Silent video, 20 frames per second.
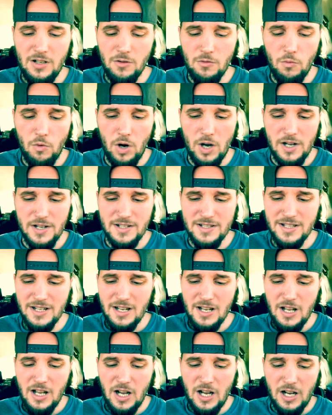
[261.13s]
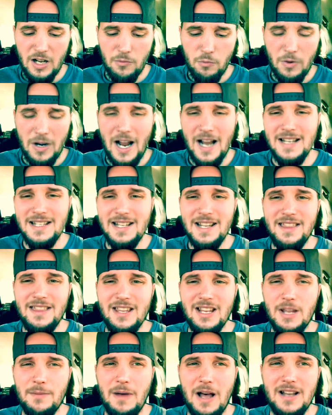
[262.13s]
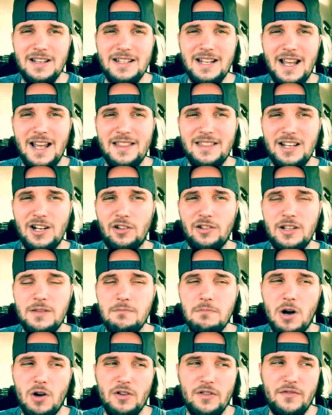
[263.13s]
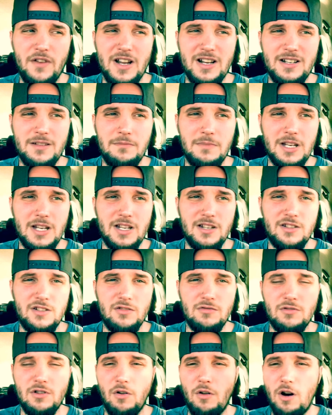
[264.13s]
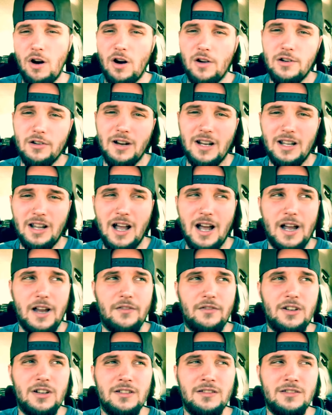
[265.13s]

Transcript: was uh, when I did think about death, it only motivated me to go harder at life,